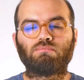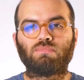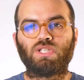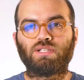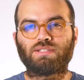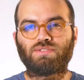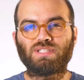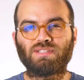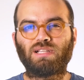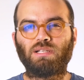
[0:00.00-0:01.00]
There has
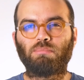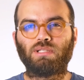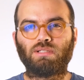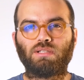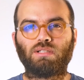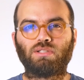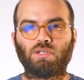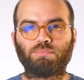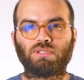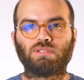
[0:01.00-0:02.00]
recently been an
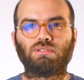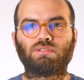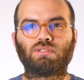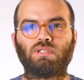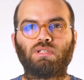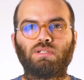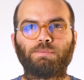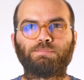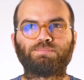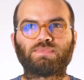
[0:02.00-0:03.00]
adopted
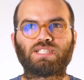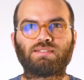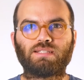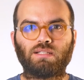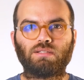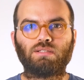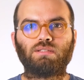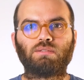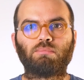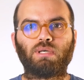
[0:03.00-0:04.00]

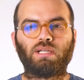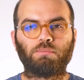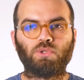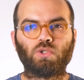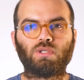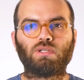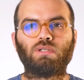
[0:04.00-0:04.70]
standard by Lebanon